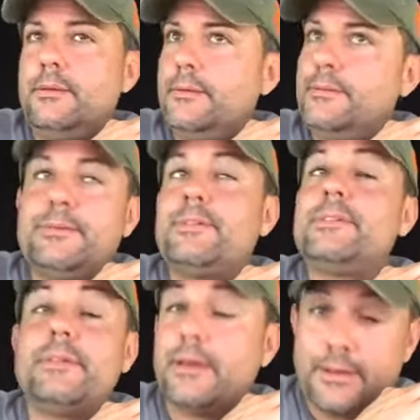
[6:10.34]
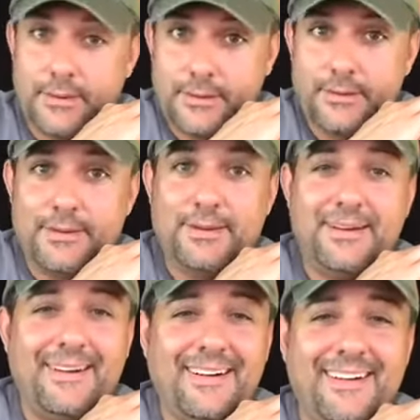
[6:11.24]
is sick.
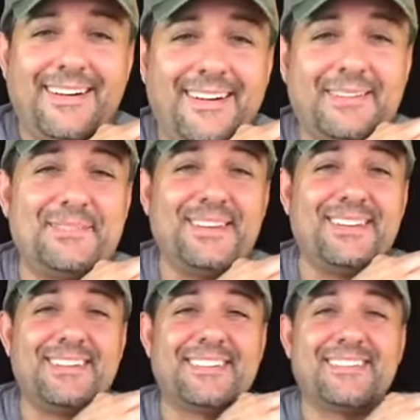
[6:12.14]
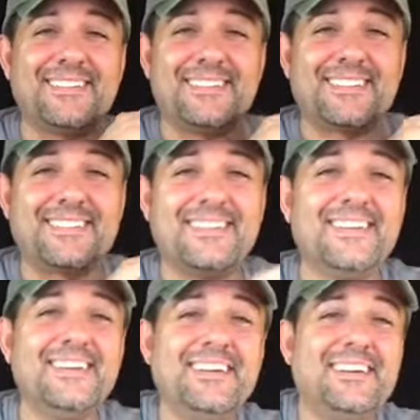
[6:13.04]
I mean, it's just,
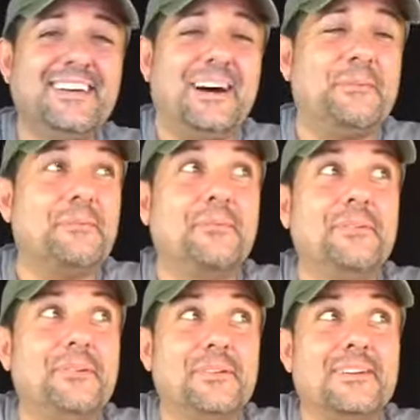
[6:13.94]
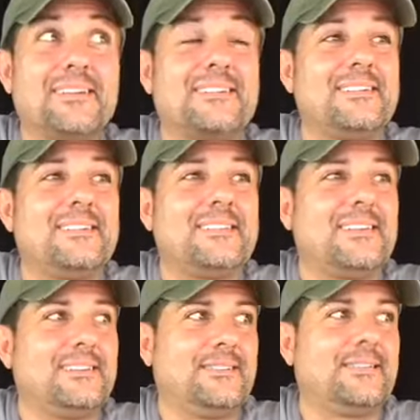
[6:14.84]
I'm really excited to
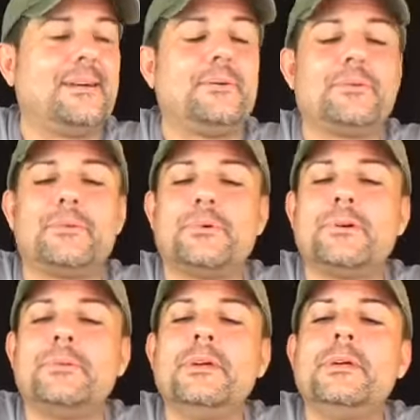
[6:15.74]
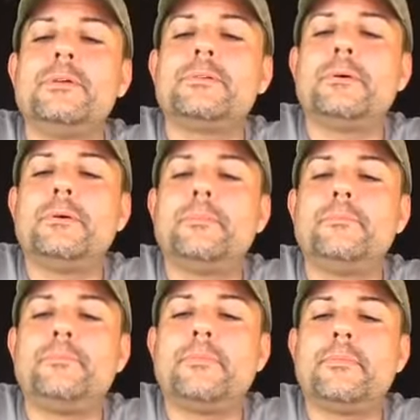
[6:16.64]
get this out into the world. So
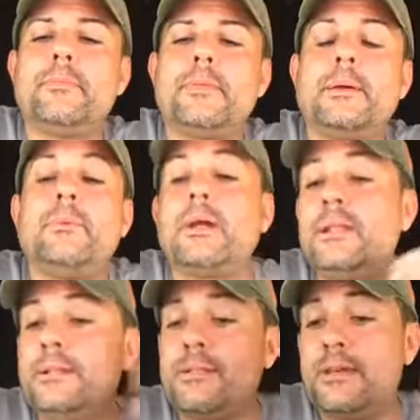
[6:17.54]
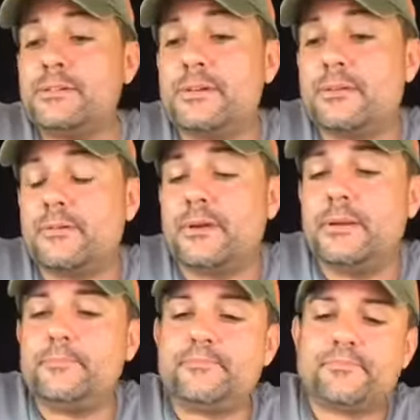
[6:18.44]
I wanted intentions,
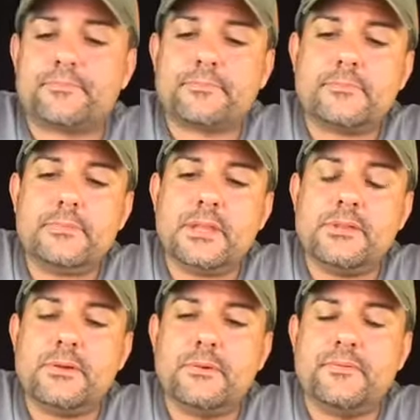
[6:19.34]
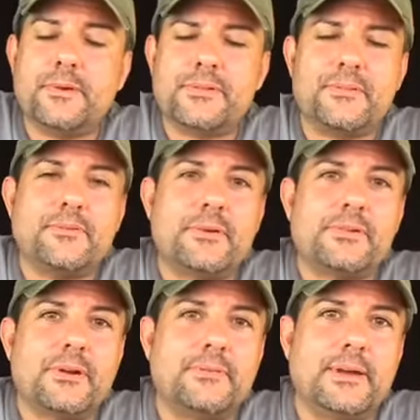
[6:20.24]
right? So
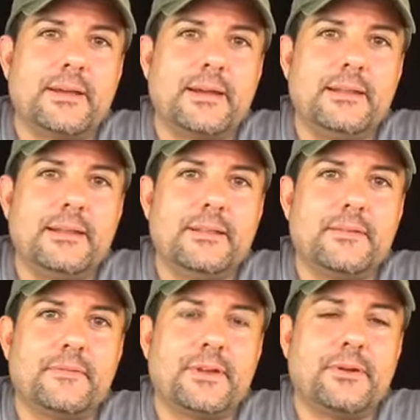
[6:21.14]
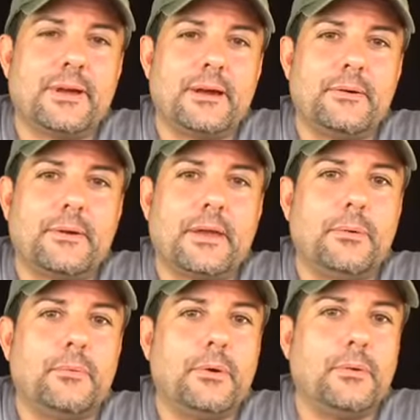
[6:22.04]
first off, I needed to figure out, okay,
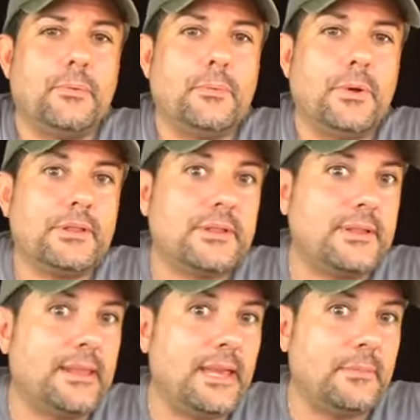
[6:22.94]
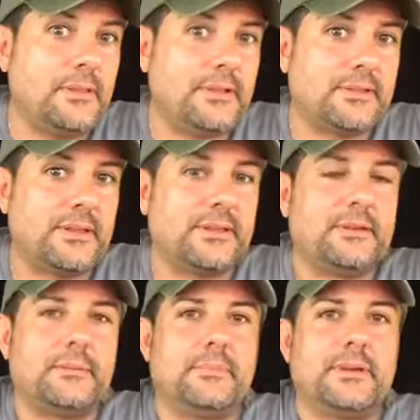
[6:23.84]
well, what's the name of this thing
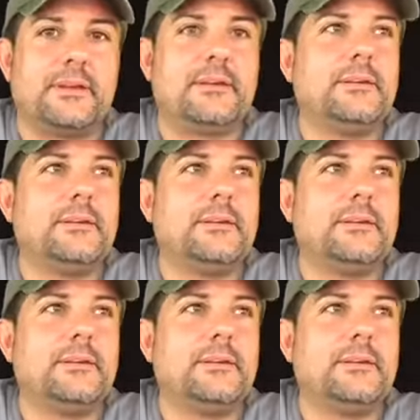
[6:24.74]
going to be?